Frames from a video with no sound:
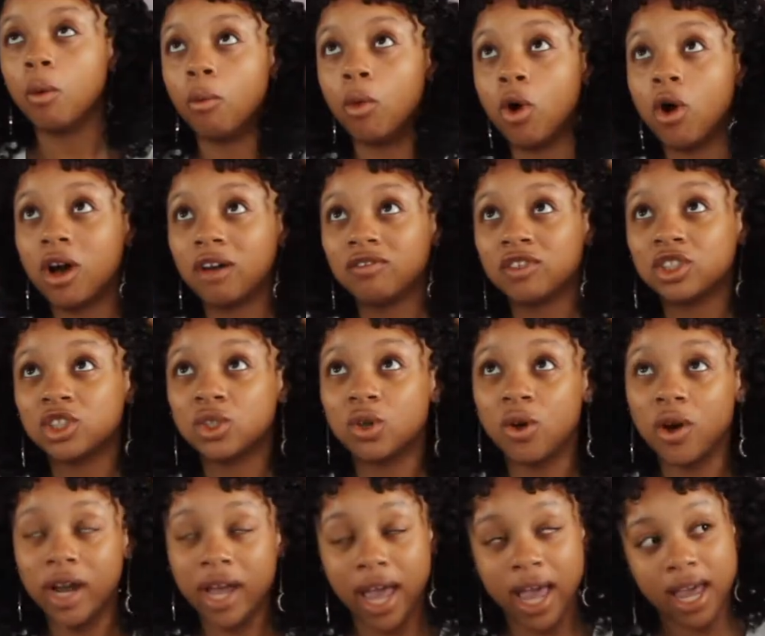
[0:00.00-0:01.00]
More of the
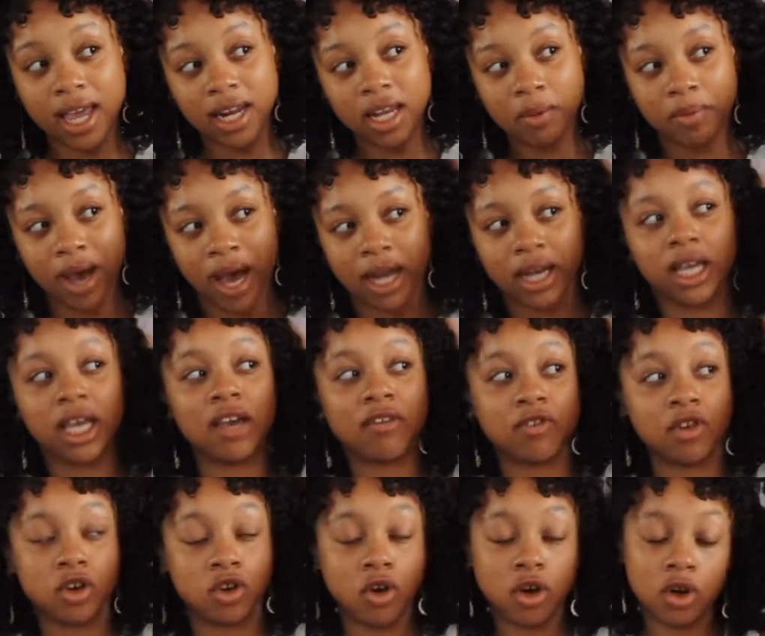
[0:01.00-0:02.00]
story, anybody, if
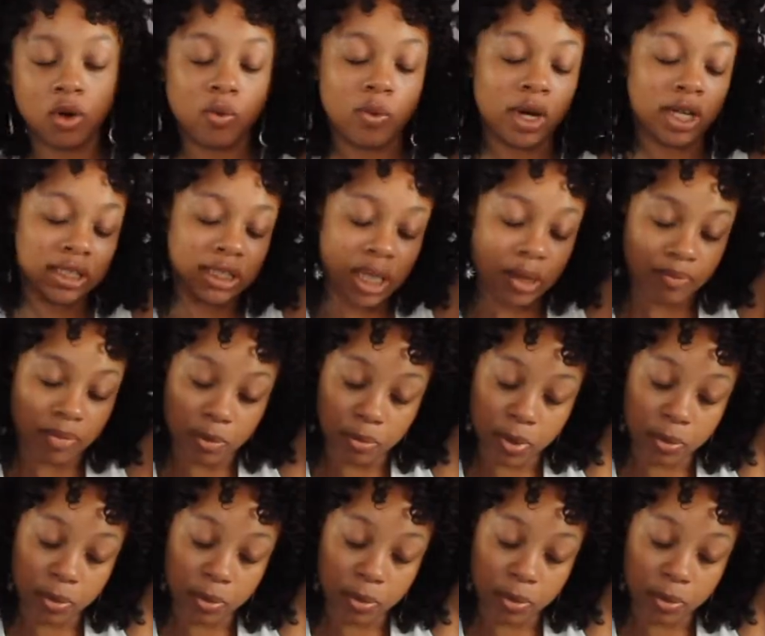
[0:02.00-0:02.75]
you're going to wear something,